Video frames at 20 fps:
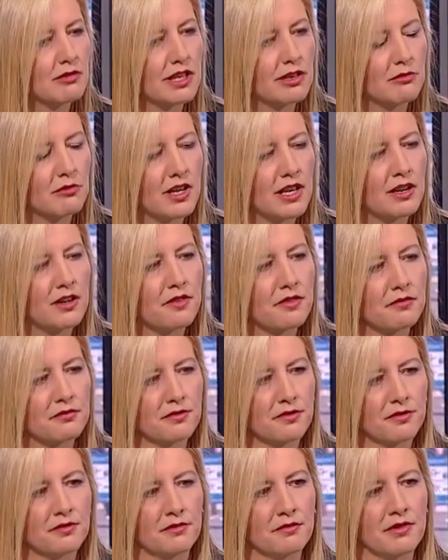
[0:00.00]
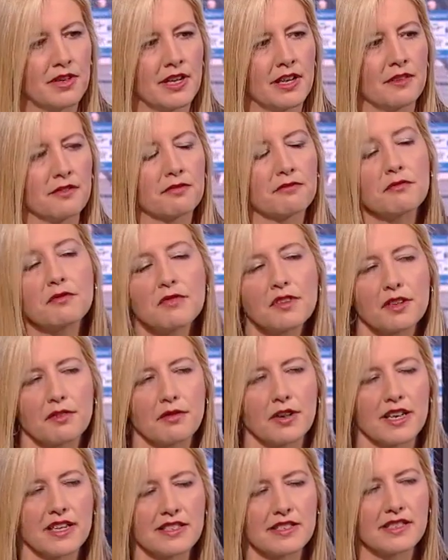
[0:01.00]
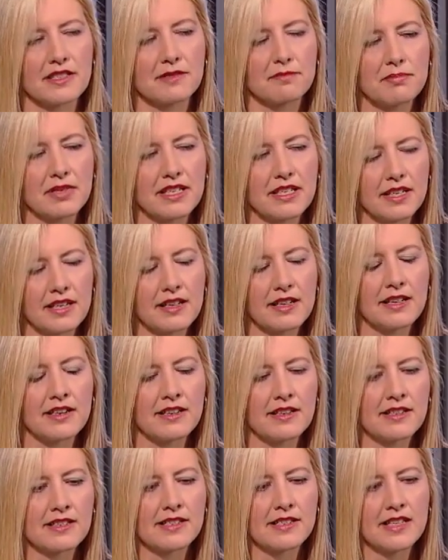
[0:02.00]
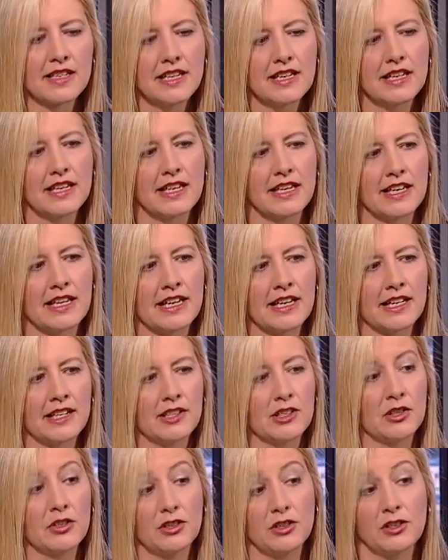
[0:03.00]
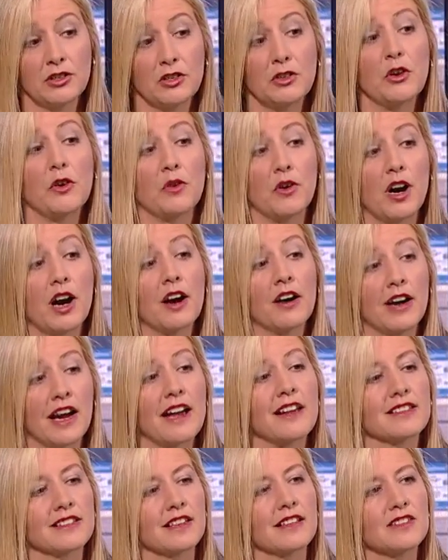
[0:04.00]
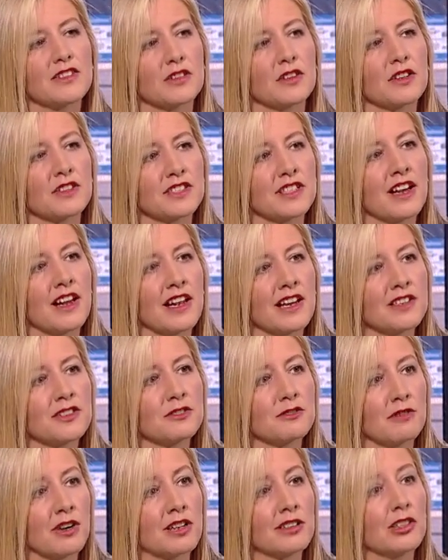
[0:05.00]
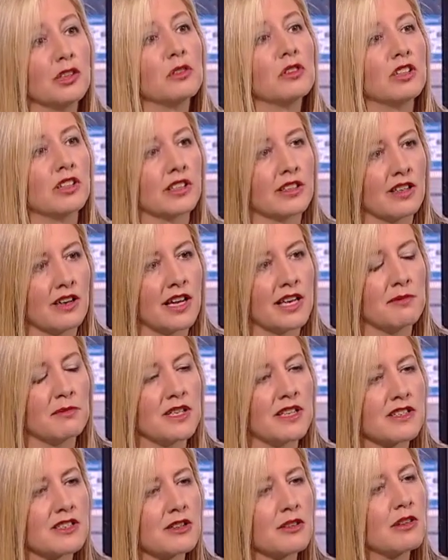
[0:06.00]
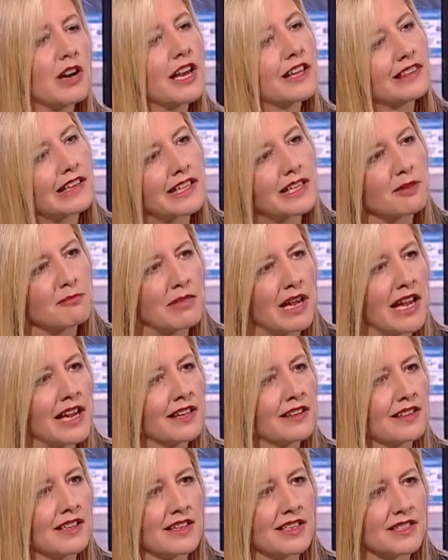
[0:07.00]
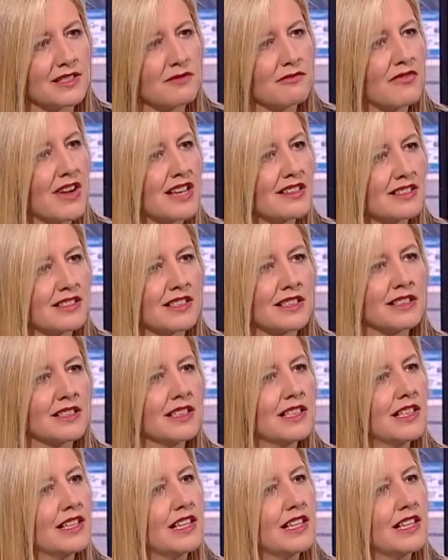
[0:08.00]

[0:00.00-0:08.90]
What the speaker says: quite well through the crisis because, you know, our assets are tied to our local economy. Mm-hmm. So unlike a bank that is invested